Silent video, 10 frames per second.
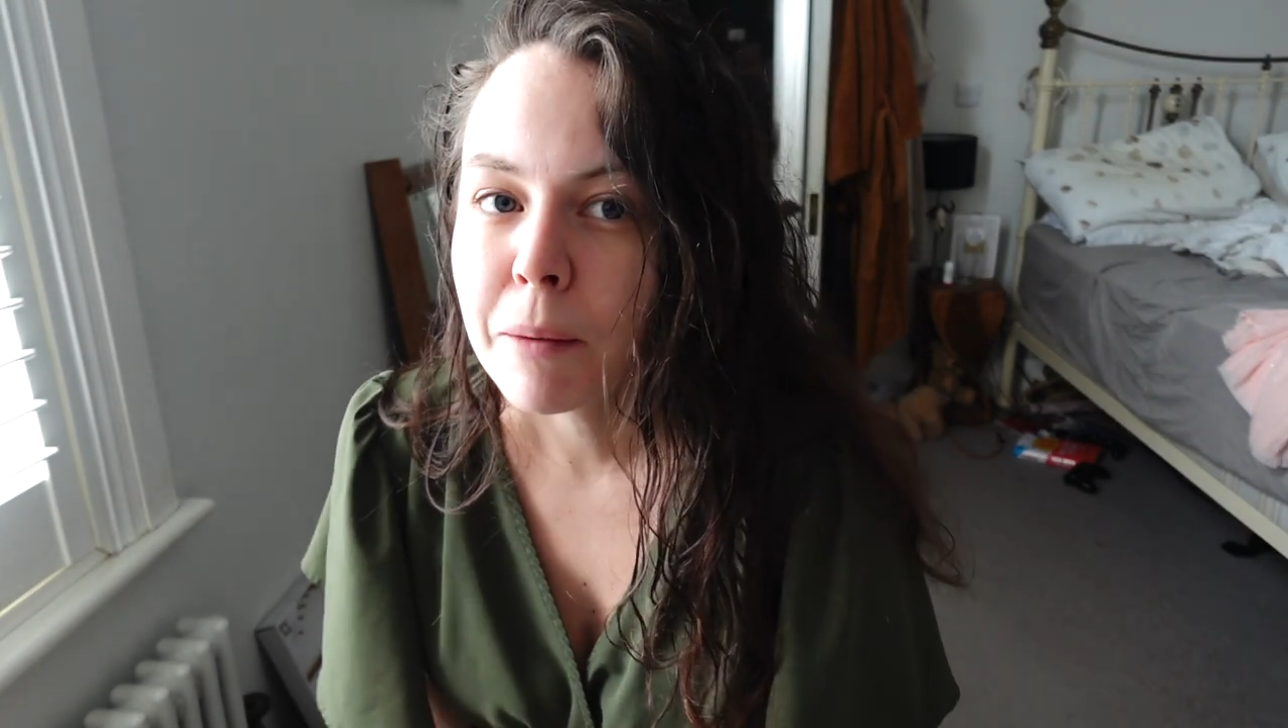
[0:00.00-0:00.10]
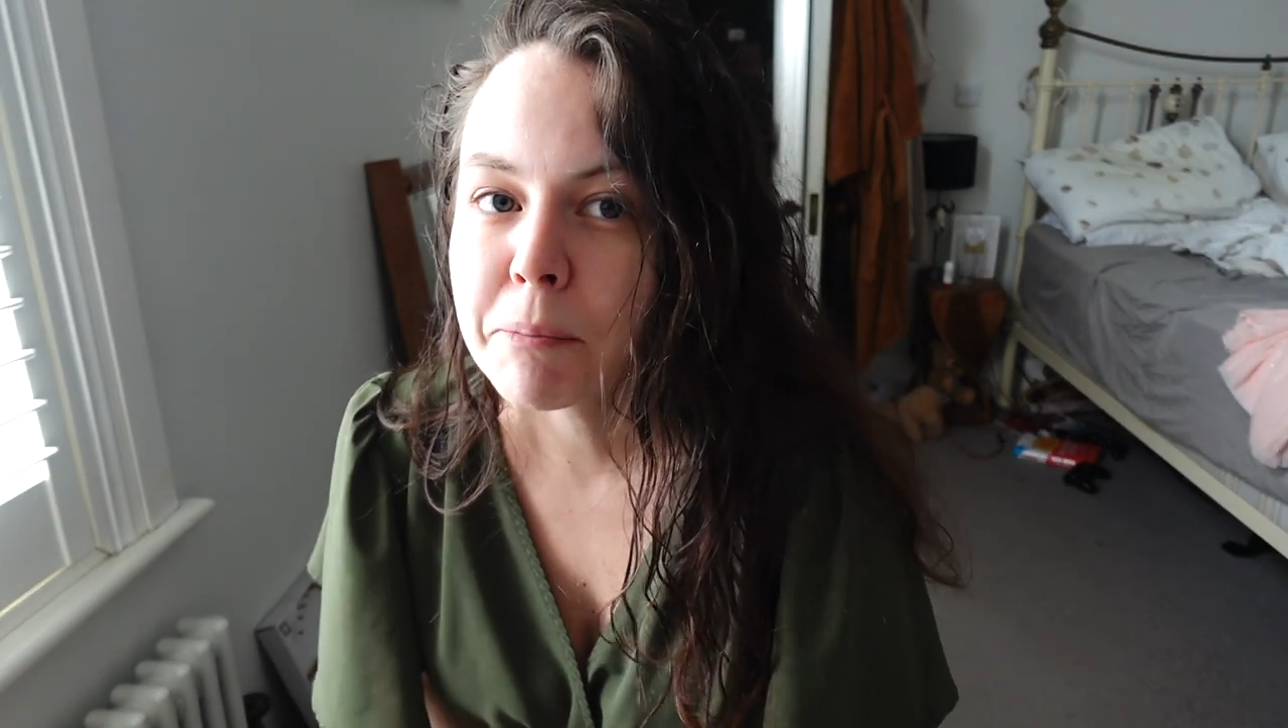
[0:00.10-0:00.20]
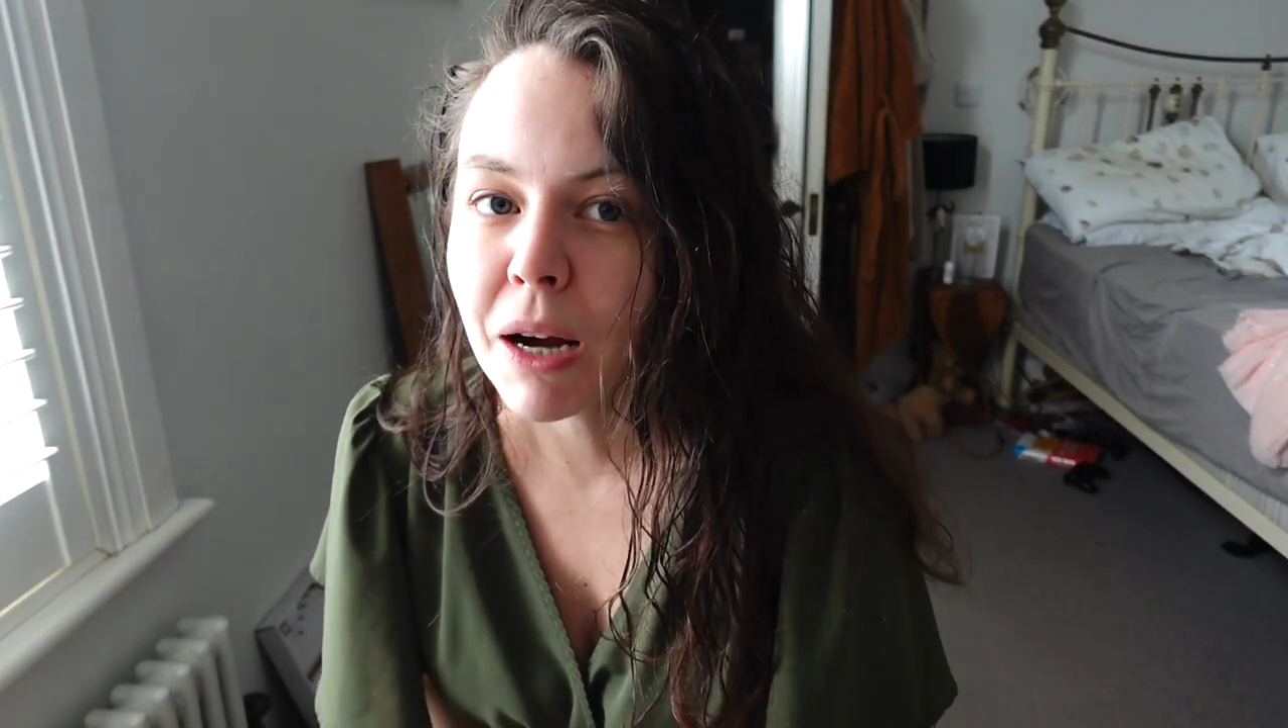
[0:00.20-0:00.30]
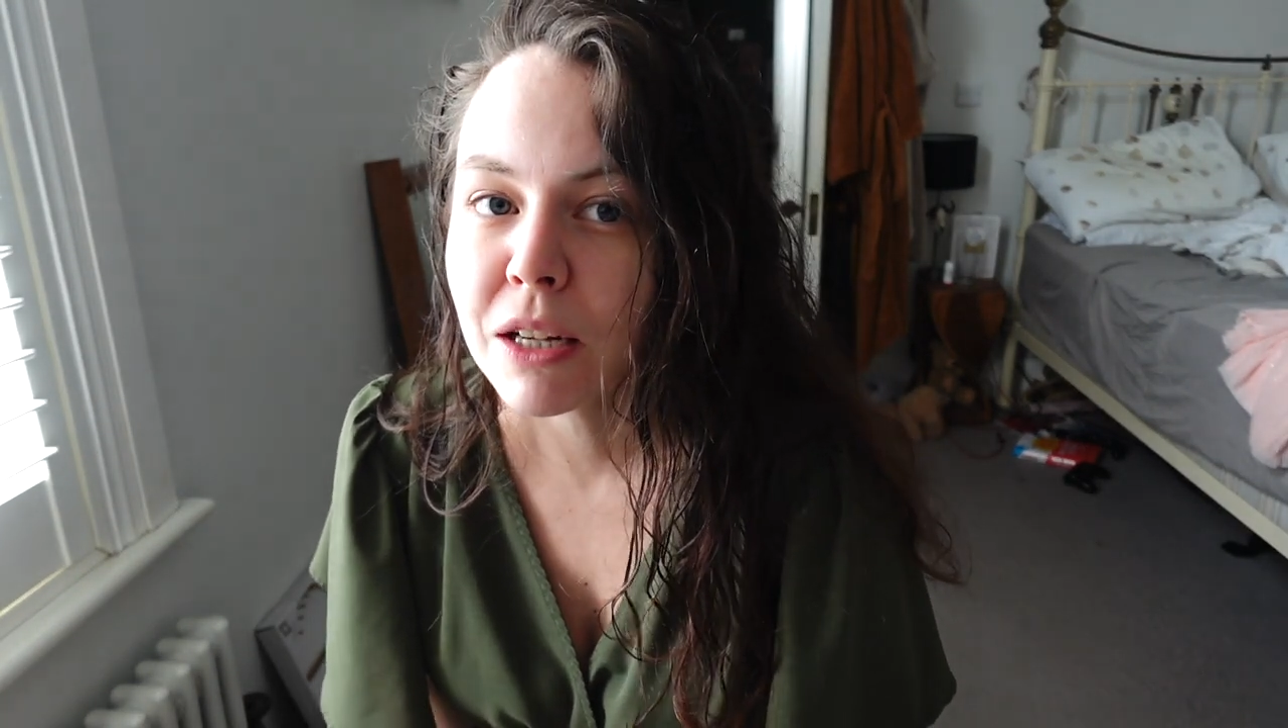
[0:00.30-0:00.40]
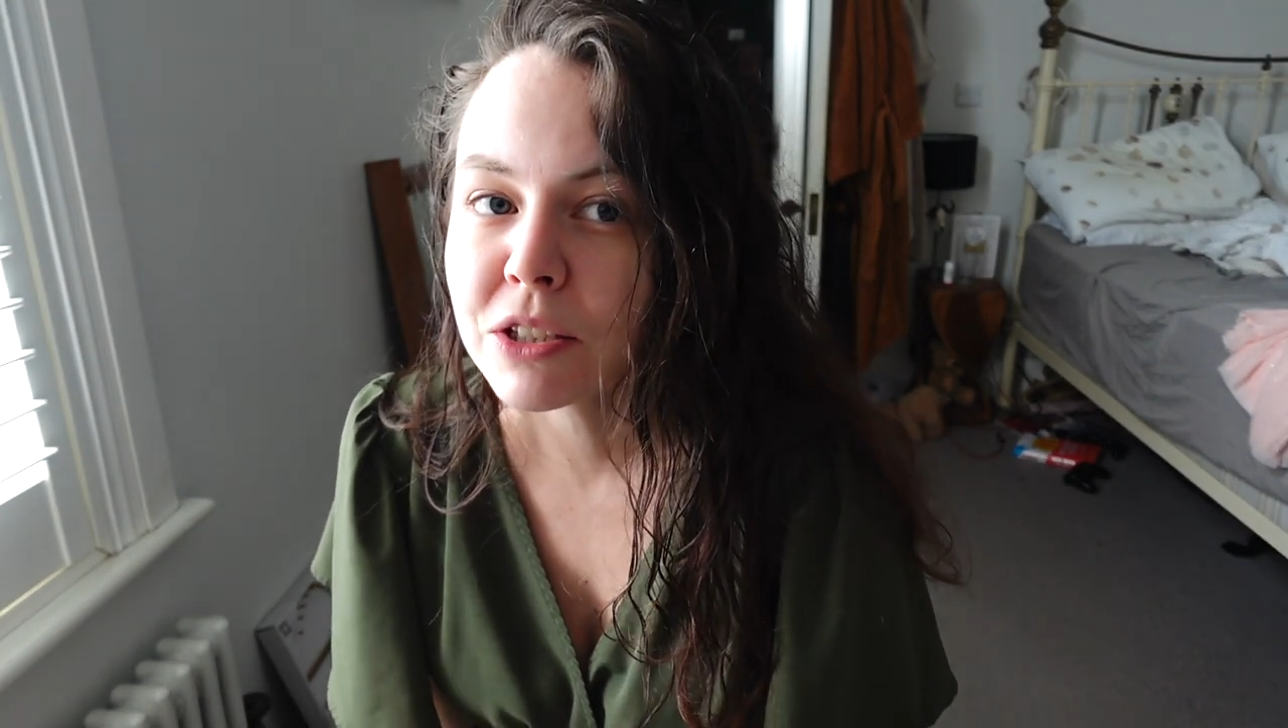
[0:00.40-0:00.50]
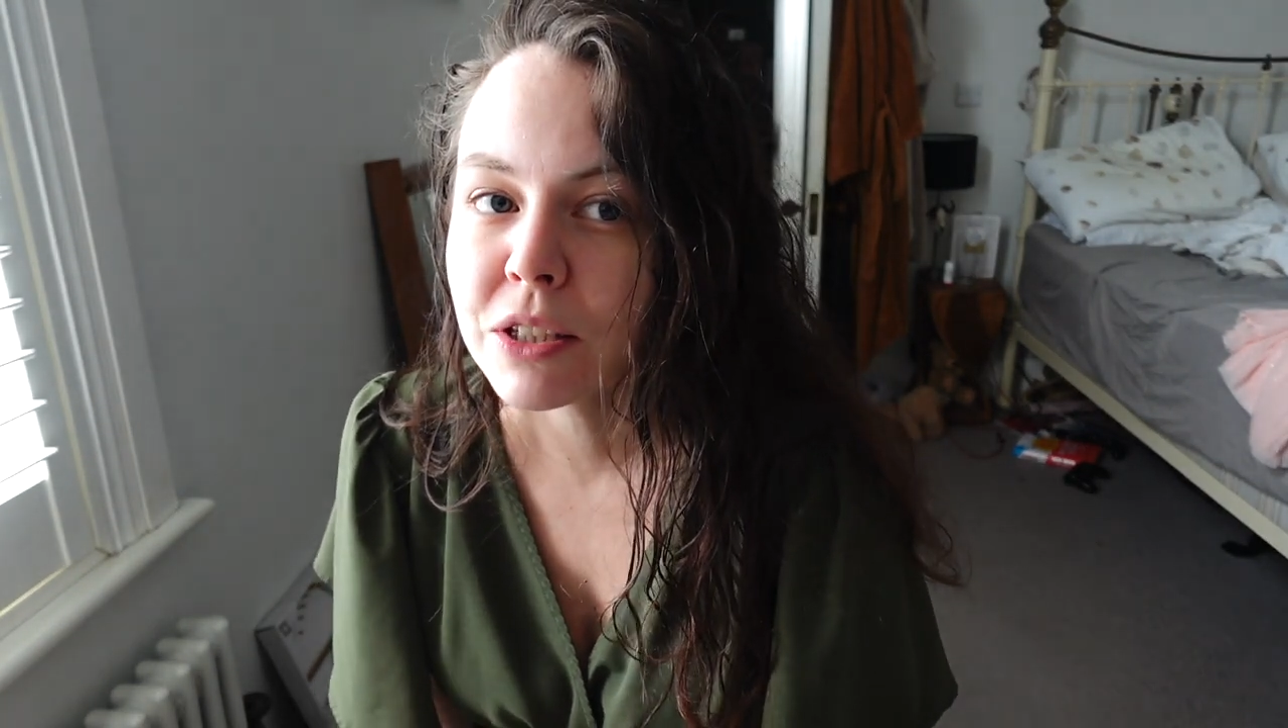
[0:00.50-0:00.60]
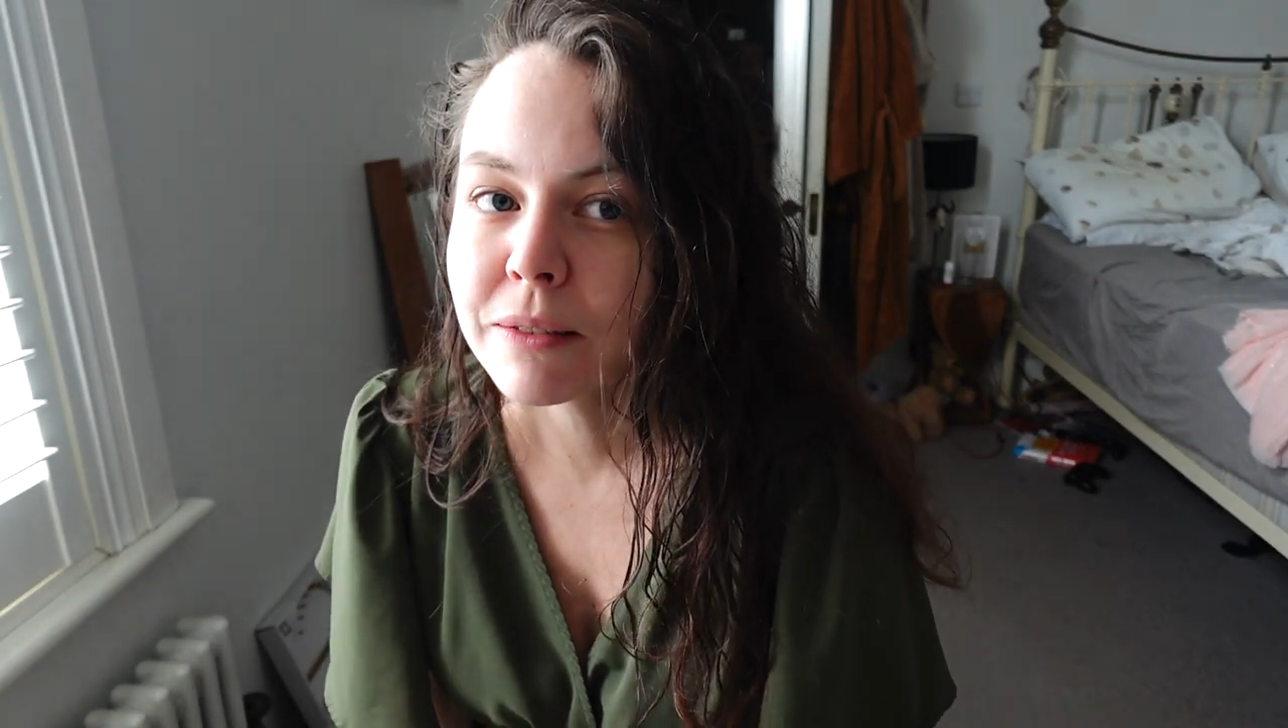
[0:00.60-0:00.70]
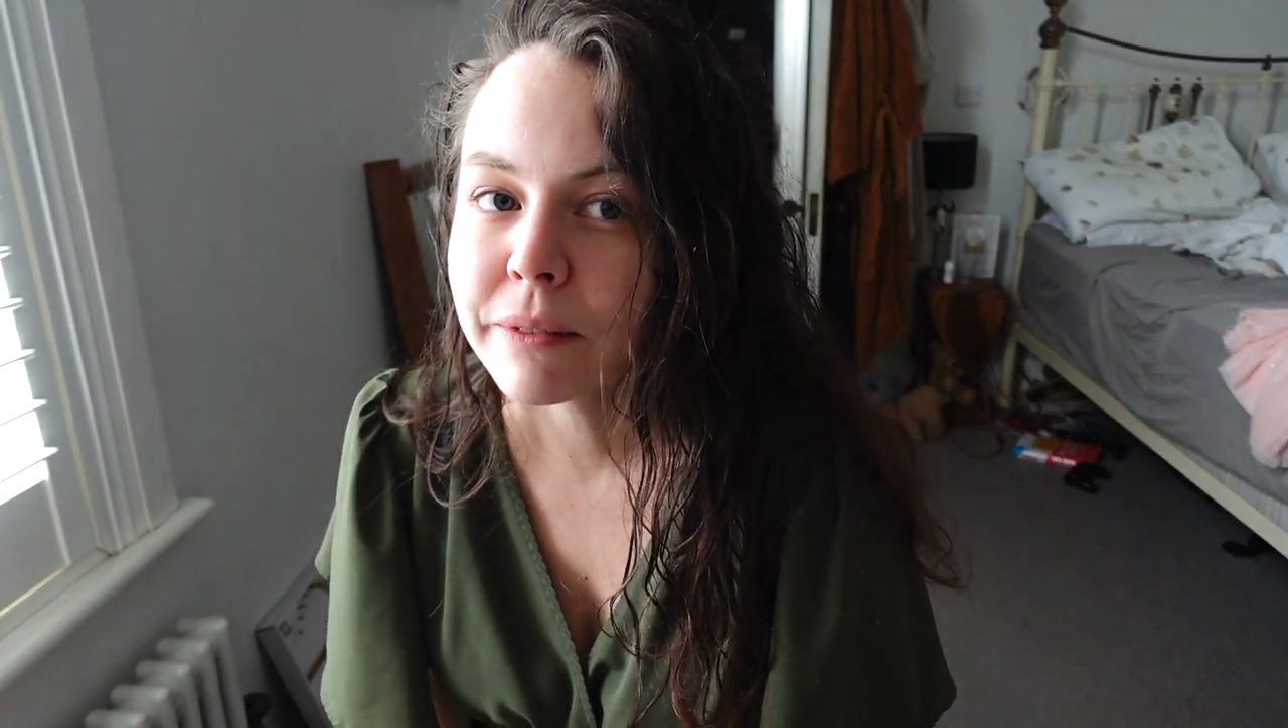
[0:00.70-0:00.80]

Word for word: but